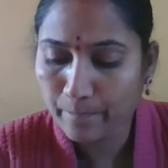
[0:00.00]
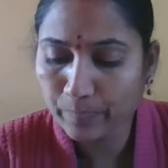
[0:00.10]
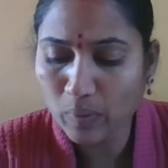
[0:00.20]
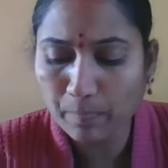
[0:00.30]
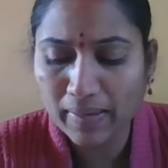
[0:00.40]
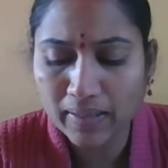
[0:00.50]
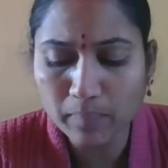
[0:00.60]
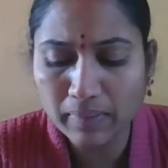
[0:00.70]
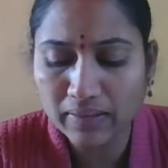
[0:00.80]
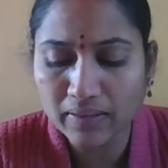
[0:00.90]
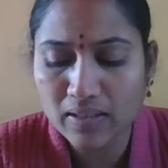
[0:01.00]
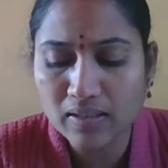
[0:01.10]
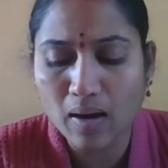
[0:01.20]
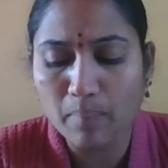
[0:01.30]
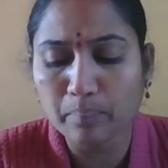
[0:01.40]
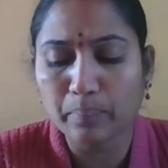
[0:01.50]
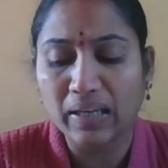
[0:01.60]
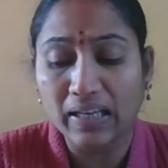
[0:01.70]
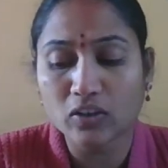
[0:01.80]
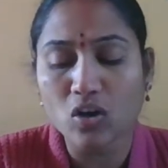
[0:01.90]
Now parent materials come
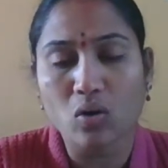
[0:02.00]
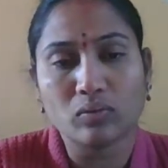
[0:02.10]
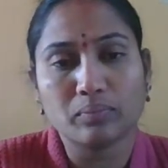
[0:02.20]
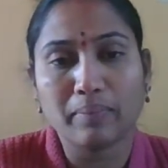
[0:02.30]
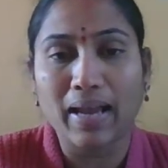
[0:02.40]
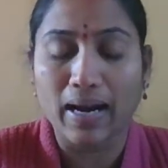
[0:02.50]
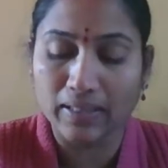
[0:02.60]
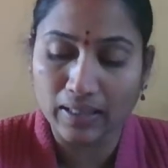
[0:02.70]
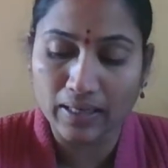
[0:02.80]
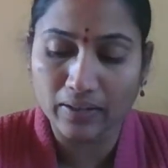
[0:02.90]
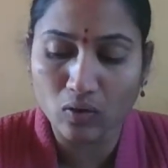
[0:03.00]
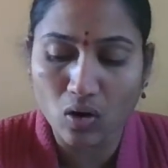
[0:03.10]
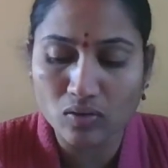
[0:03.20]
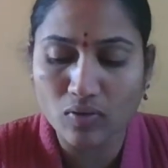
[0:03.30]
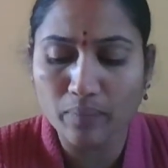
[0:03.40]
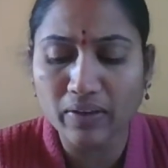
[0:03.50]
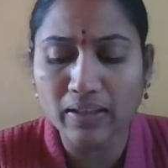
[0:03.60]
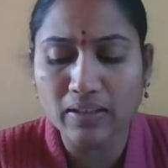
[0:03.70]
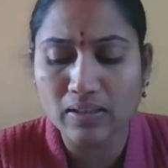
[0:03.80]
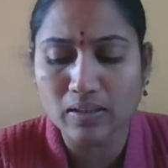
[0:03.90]
break down by underlying rocks. From where
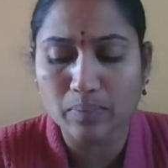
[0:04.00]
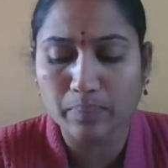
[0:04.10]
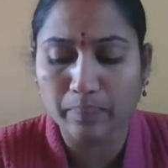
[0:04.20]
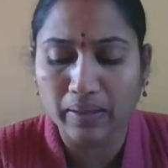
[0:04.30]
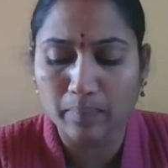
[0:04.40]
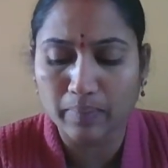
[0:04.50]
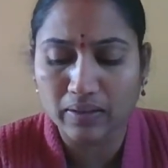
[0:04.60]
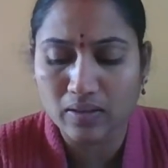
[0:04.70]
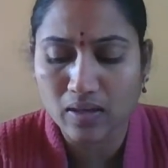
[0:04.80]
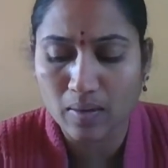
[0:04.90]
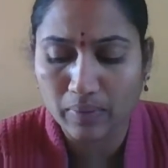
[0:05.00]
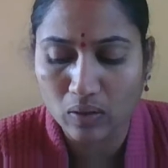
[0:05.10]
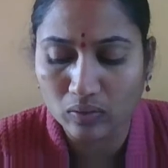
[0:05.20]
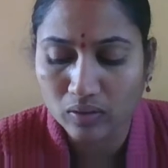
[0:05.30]
does this parent materials come down?